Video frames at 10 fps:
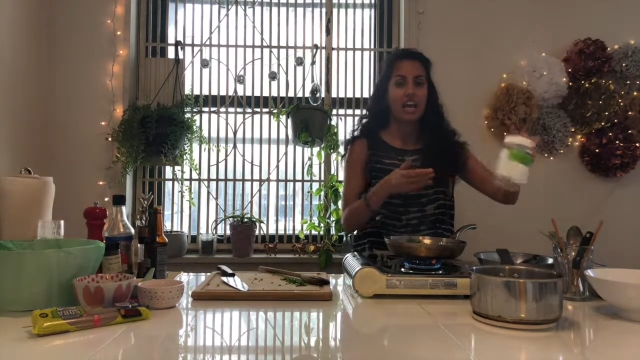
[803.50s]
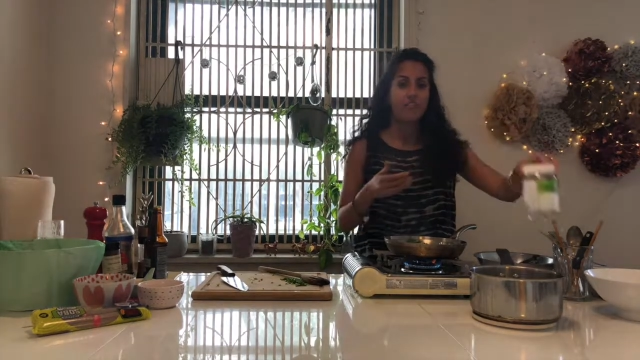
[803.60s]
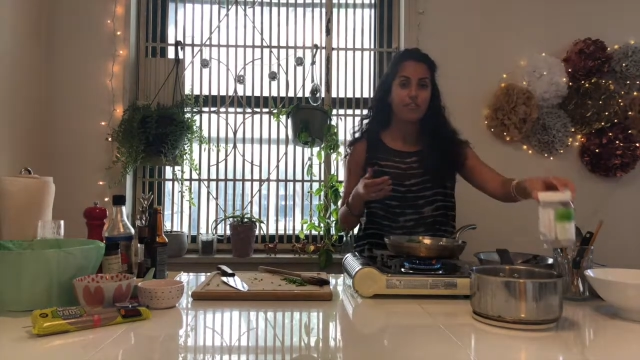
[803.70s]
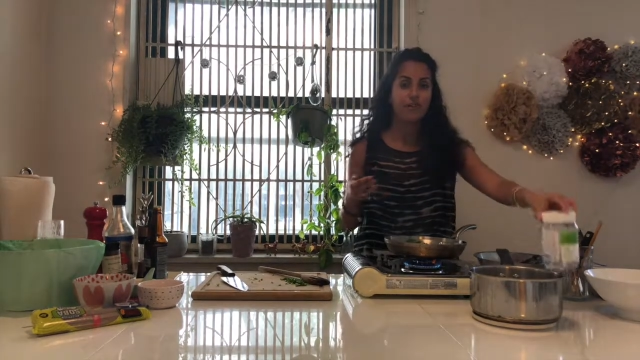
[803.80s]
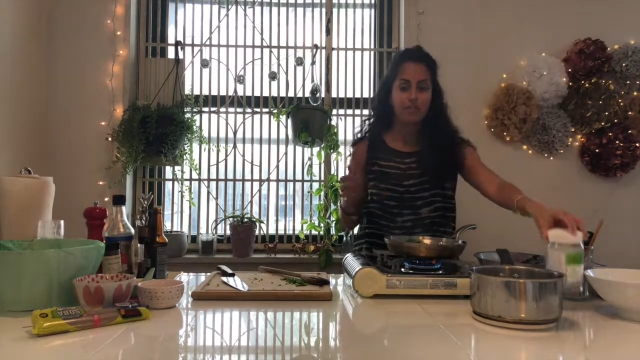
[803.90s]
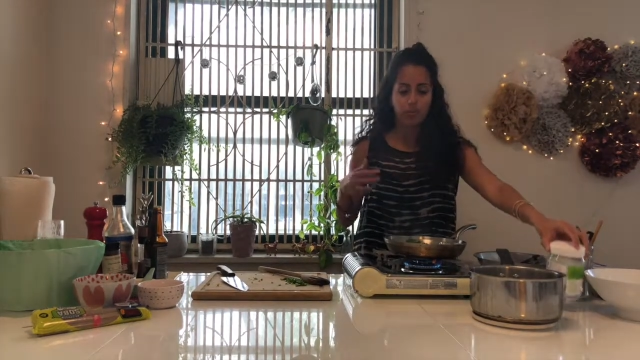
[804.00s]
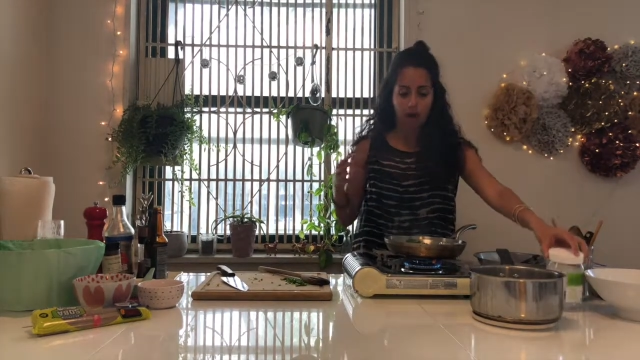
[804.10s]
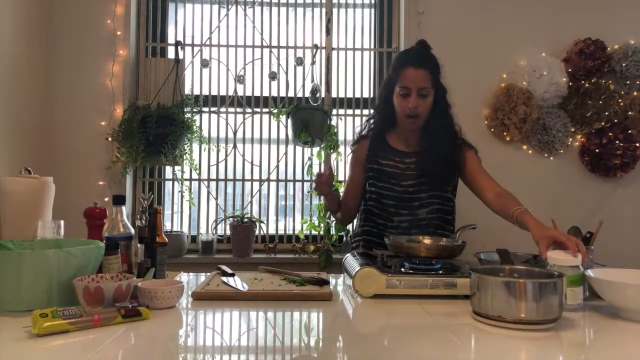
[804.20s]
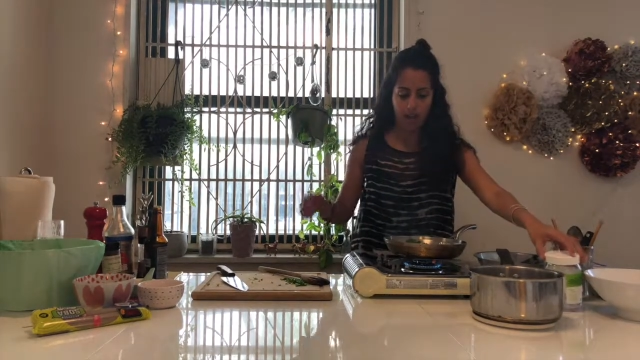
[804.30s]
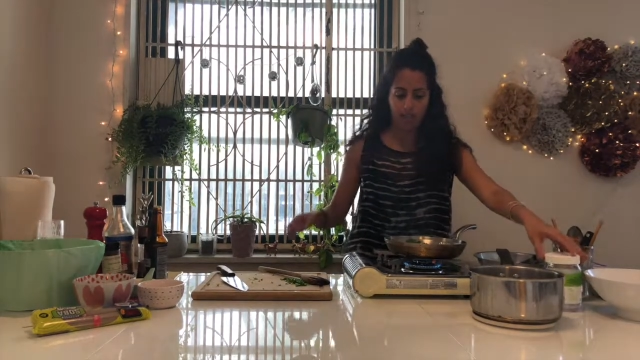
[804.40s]
If you have a
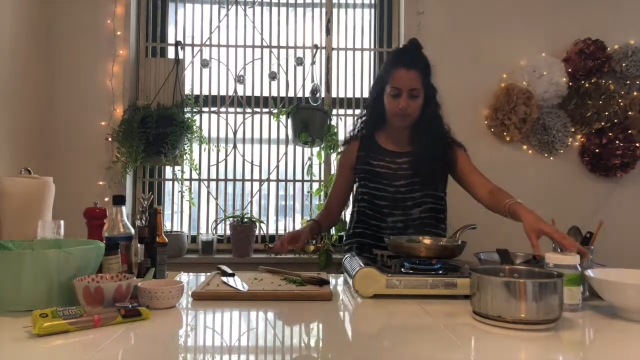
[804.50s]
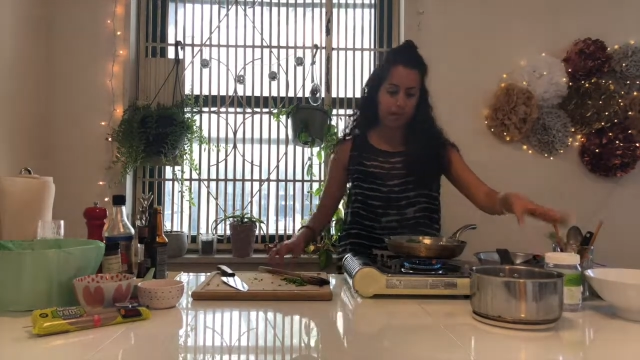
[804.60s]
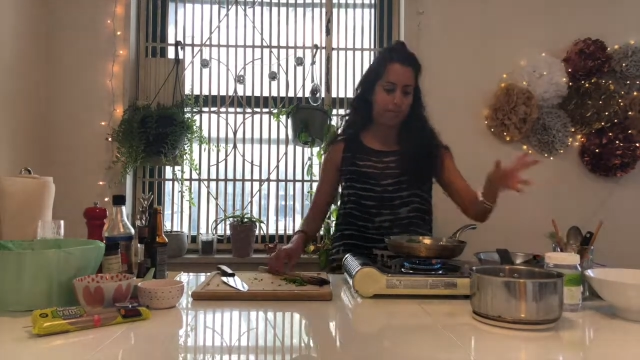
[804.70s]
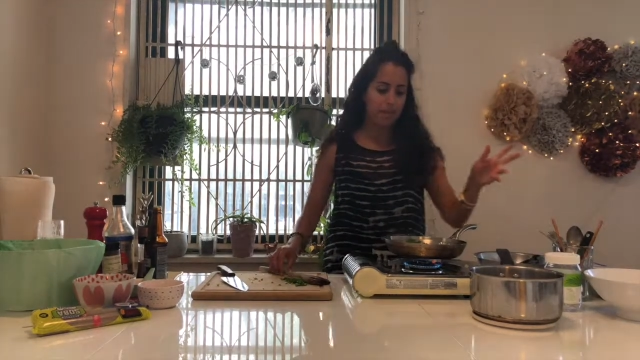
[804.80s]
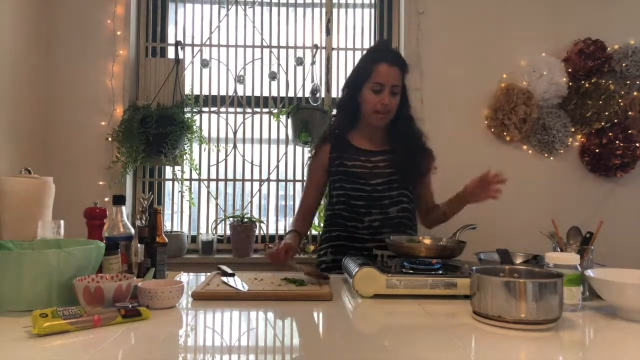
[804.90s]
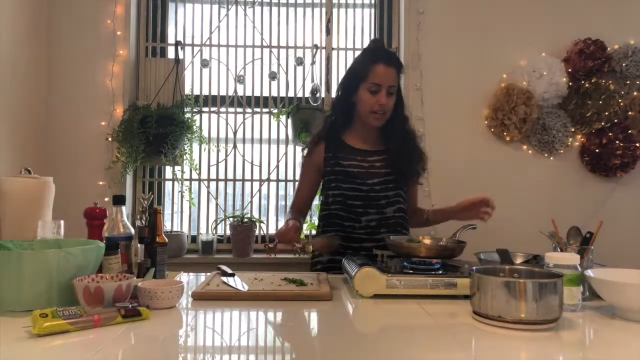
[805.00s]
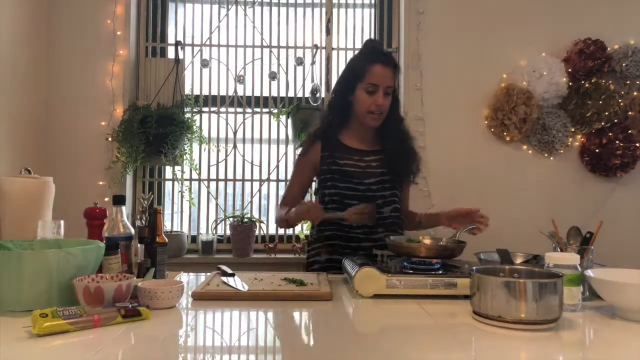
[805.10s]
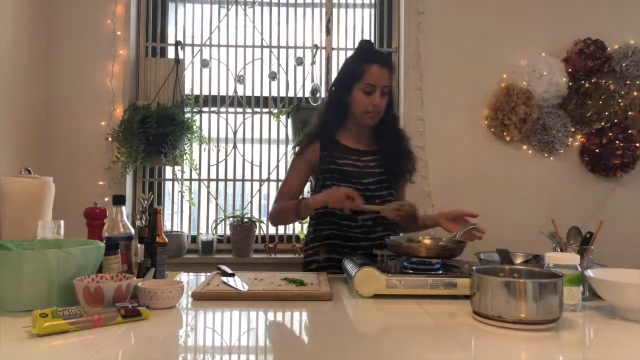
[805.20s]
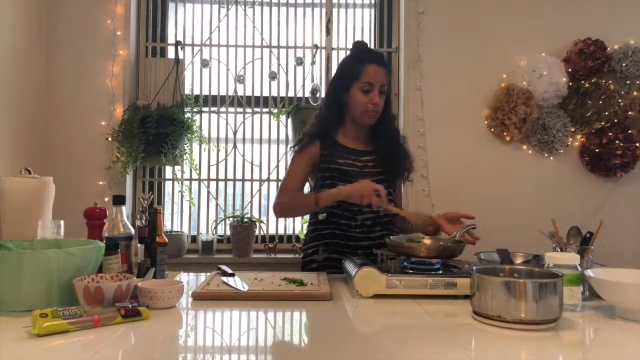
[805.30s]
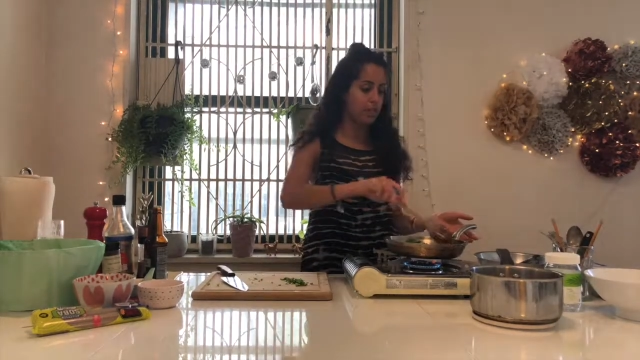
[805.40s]
wok, my pan,
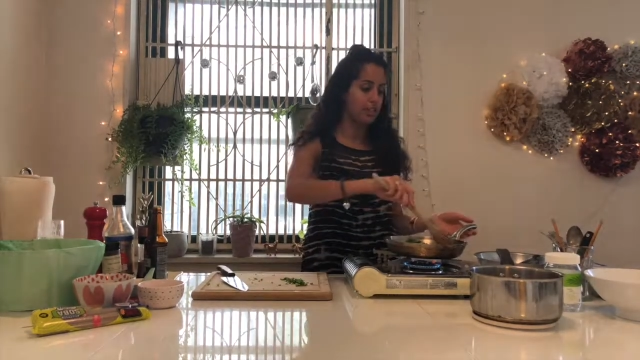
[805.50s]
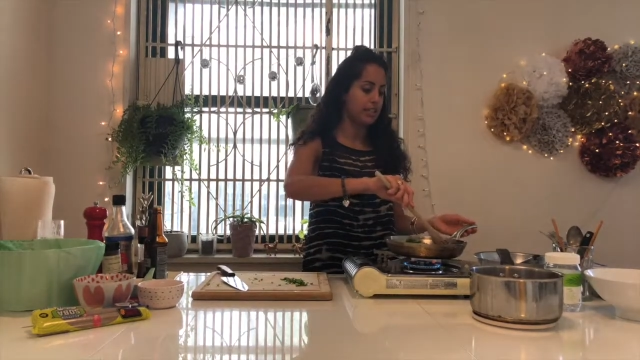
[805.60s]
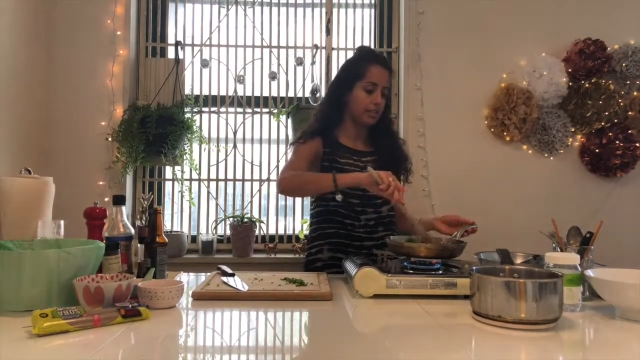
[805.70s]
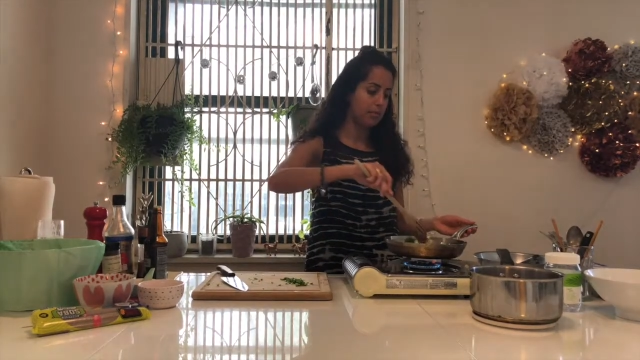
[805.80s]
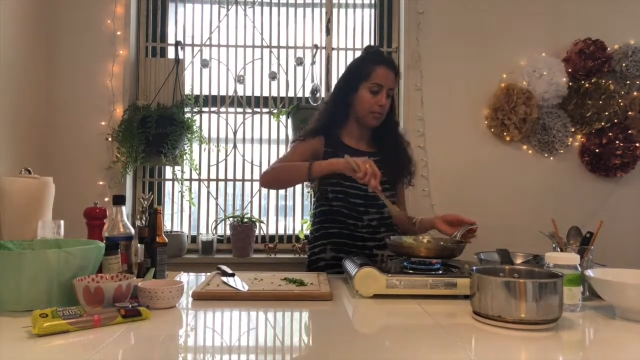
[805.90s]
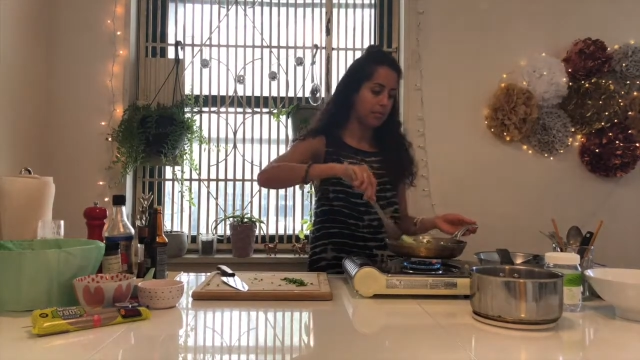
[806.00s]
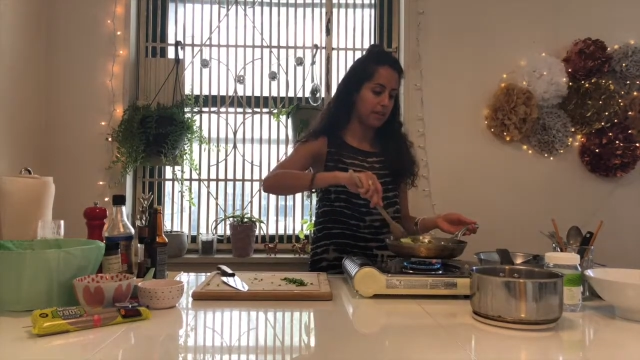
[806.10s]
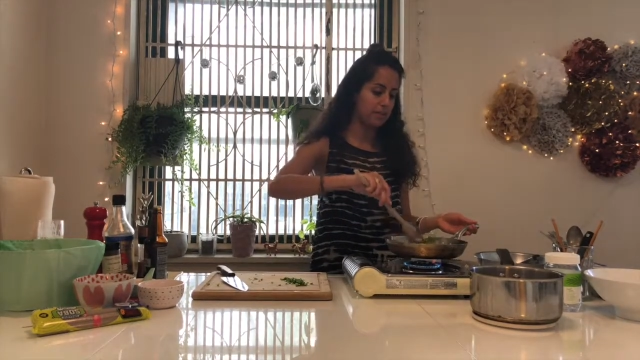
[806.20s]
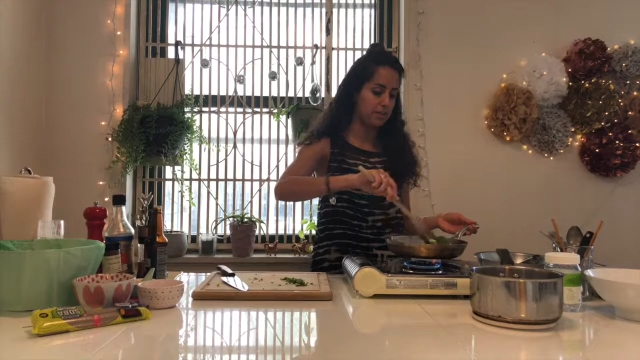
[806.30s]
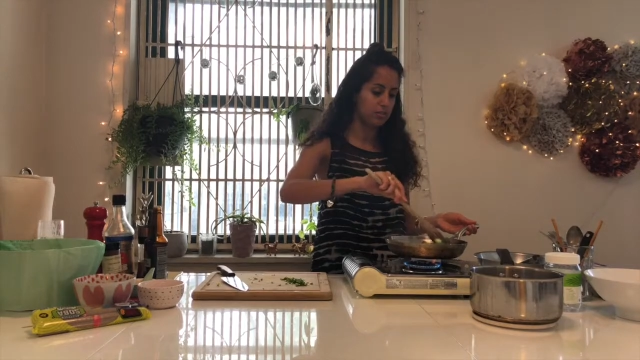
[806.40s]
I'm realizing might be a
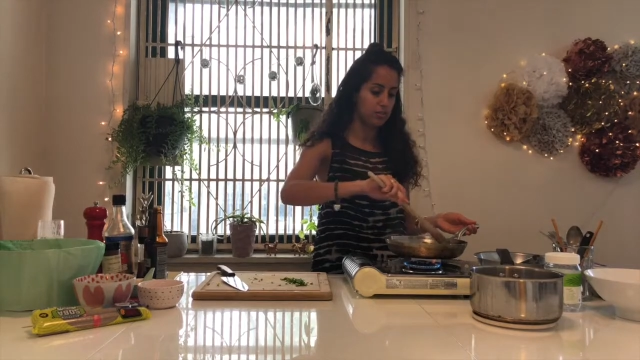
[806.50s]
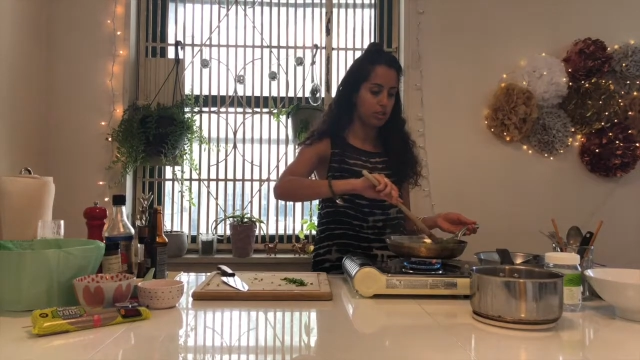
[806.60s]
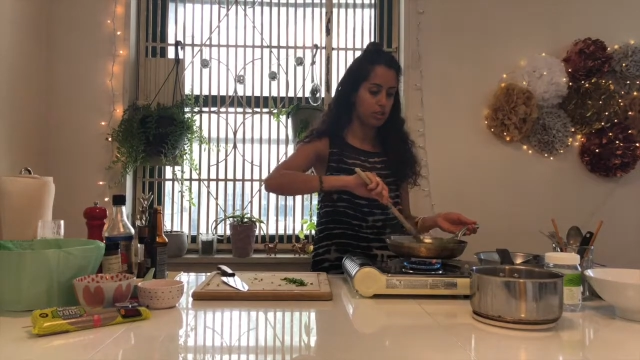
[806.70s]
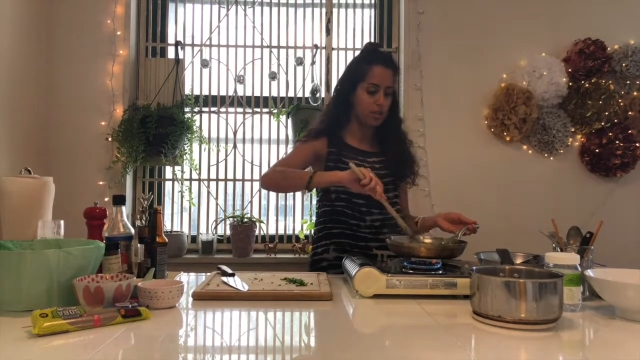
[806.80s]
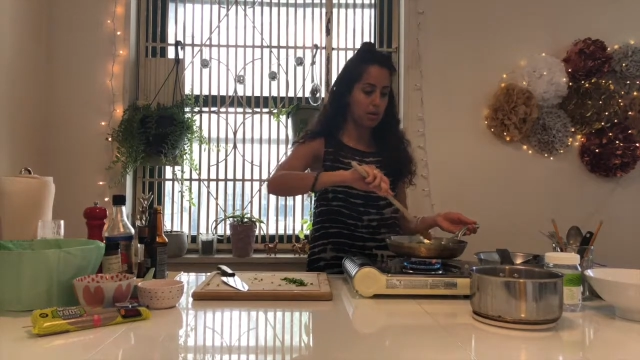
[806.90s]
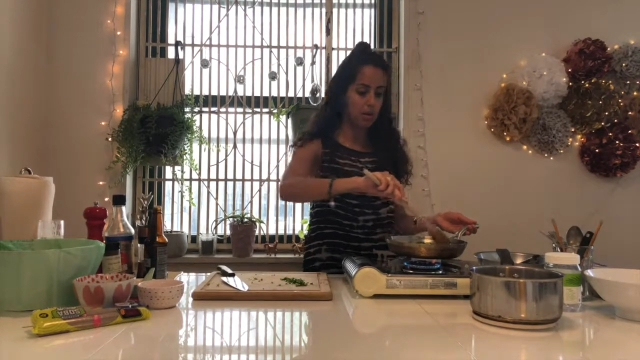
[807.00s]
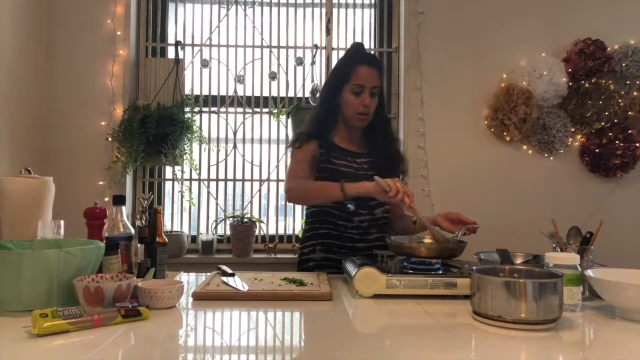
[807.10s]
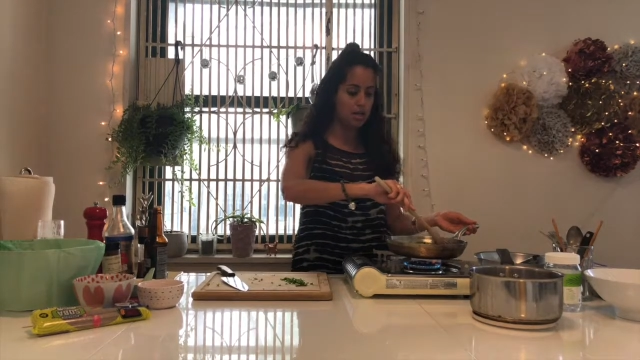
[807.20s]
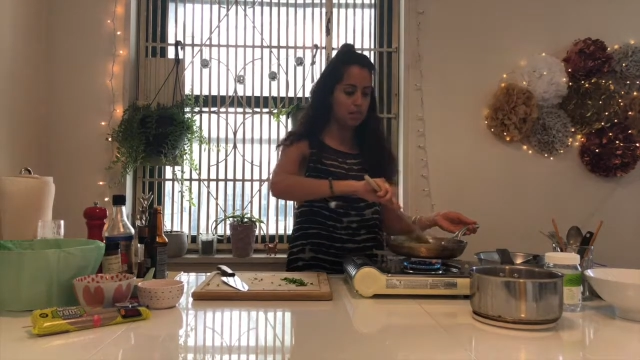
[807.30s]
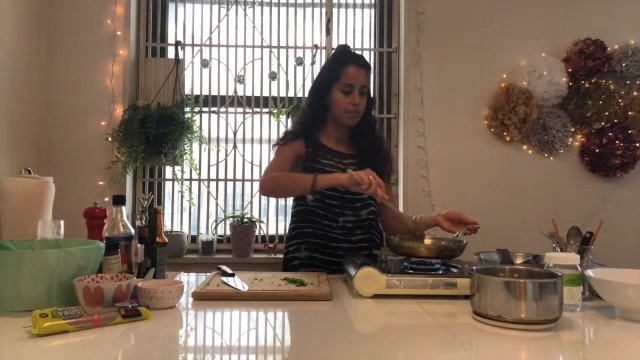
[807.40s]
little too
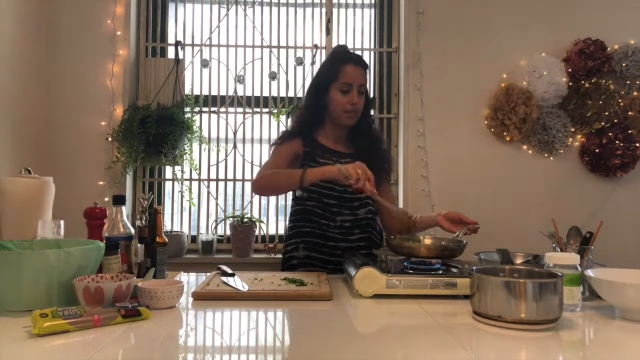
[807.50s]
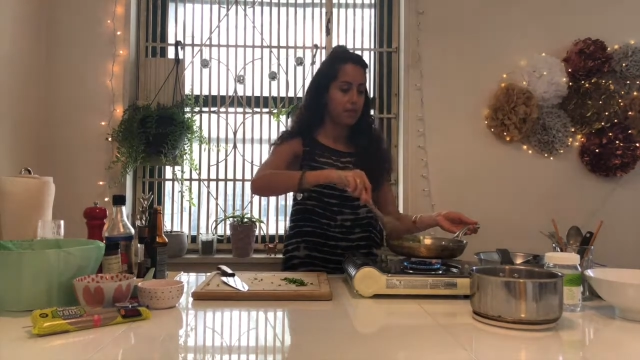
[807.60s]
small,